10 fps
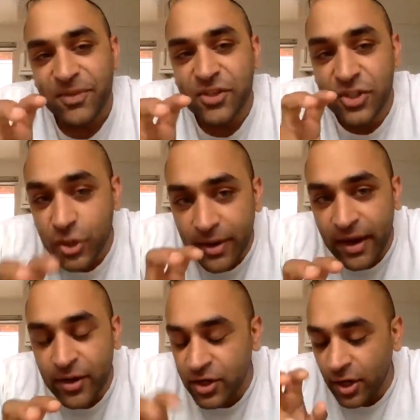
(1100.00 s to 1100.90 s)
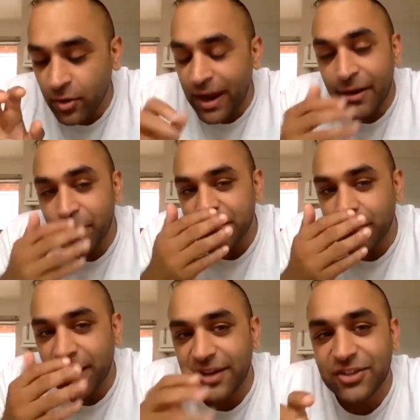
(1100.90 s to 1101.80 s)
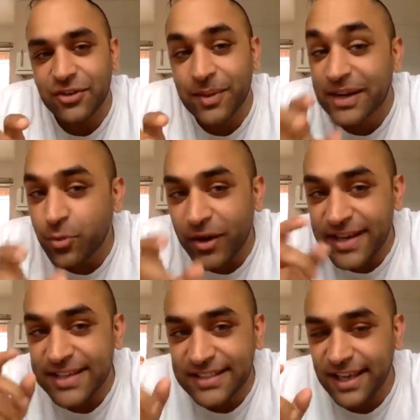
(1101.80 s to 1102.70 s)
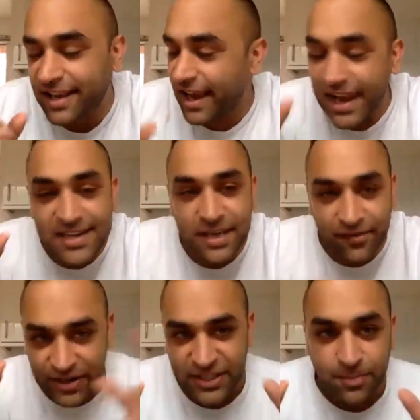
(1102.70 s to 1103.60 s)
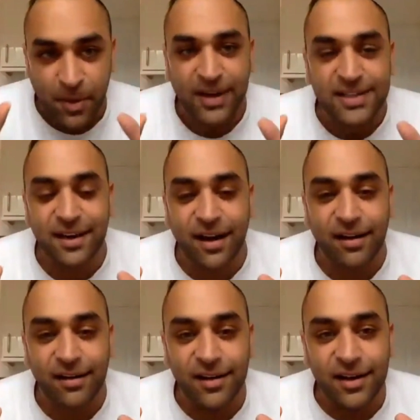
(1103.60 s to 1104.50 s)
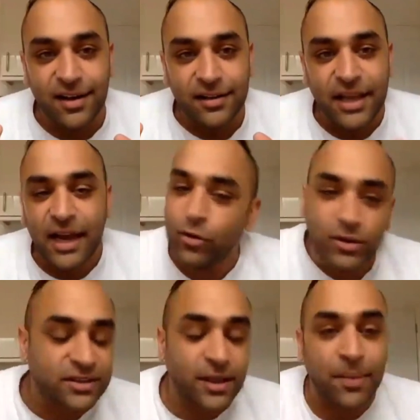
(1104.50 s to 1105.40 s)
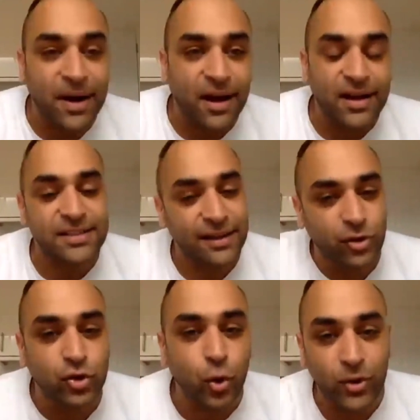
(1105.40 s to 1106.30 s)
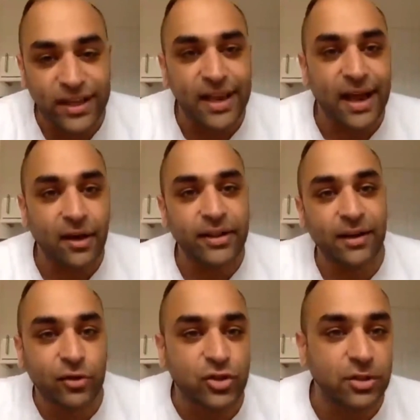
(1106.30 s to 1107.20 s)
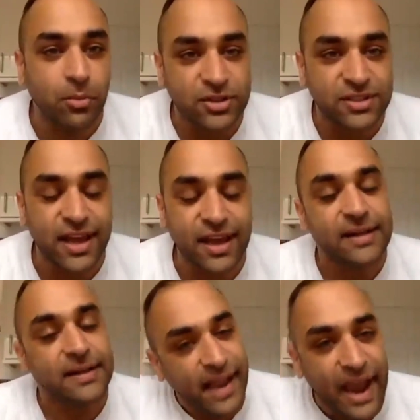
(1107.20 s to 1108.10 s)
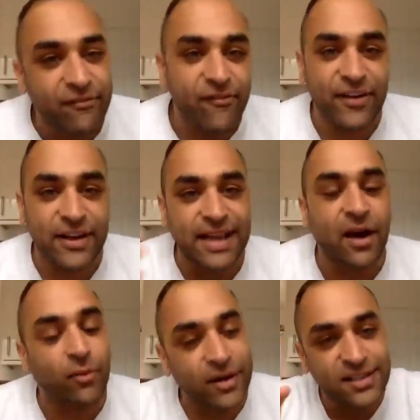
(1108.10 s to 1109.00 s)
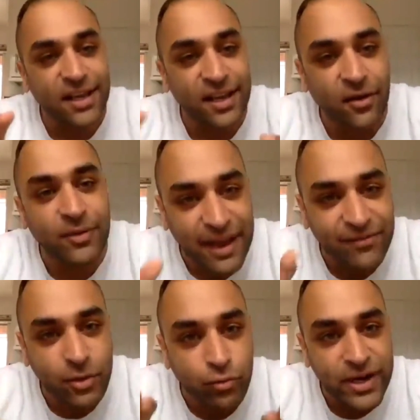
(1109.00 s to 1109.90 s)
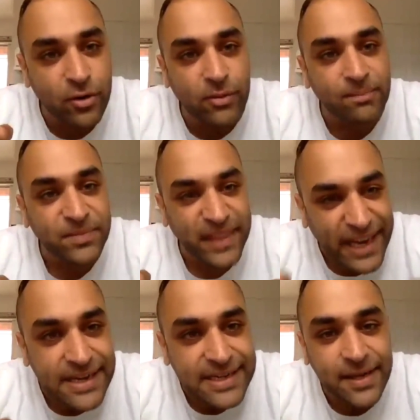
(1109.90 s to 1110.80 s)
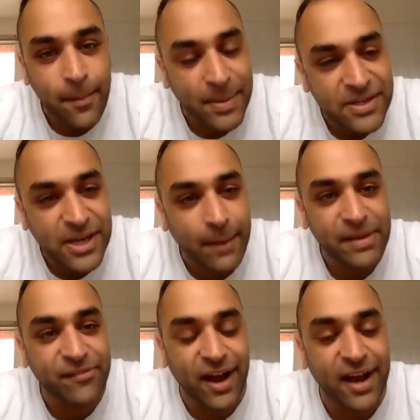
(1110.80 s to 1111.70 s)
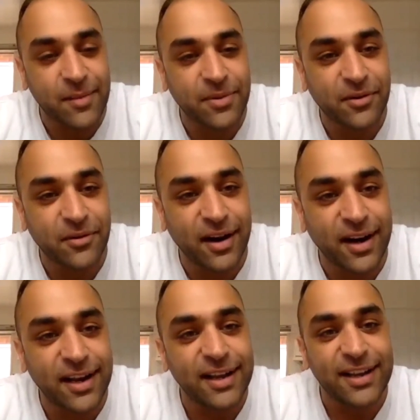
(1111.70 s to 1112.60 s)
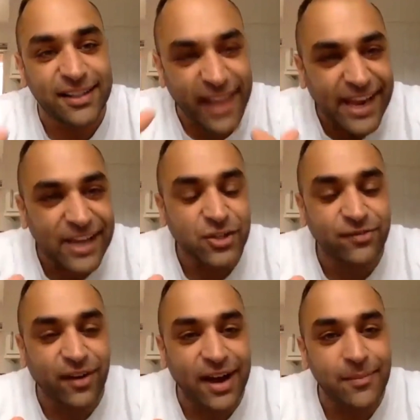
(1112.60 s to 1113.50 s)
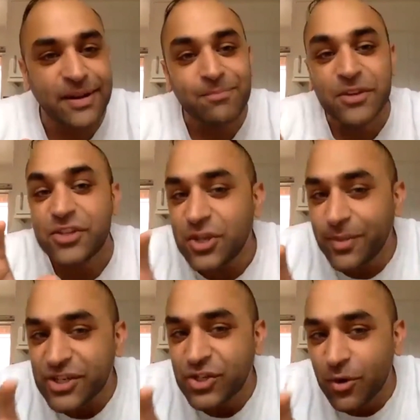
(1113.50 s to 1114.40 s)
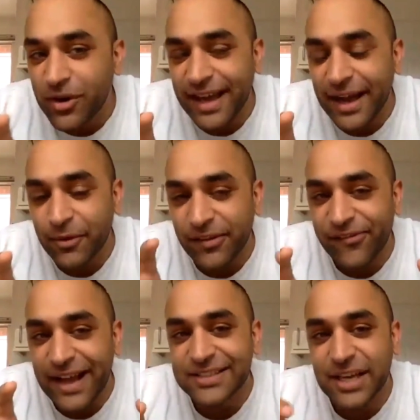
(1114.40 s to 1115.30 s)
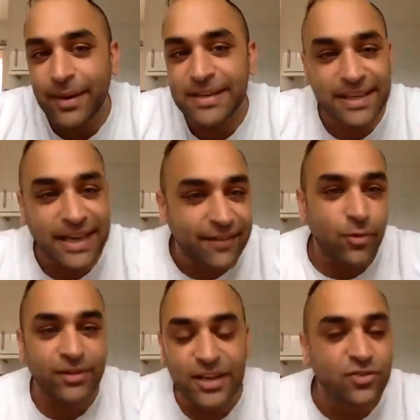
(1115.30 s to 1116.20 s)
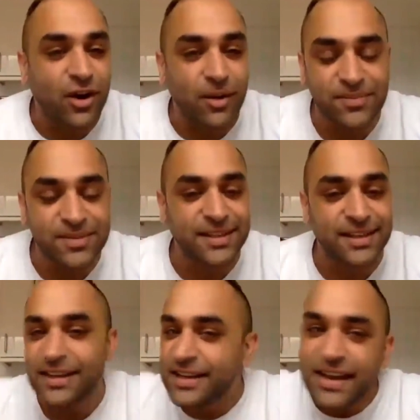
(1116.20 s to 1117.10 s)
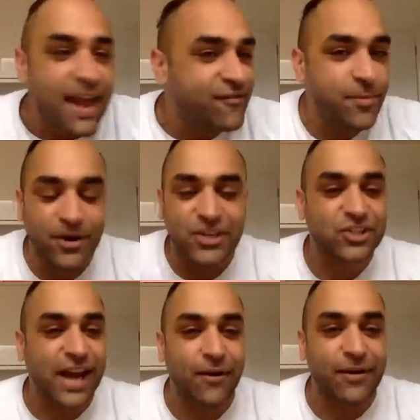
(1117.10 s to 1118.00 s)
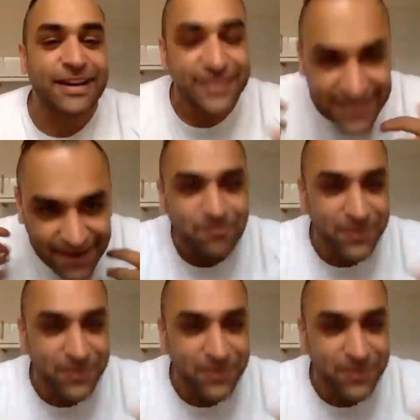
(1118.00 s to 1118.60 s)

do you, I also want to ask you, because when I see India versus Pakistan, they have all the tablas, they have the dhulki out, they have the samosa, everything's out. When they have the Indian Punjabi vibe, right? The Asian vibe. Do you enjoy that when the fans come out together with their drums and everybody shouting? Does that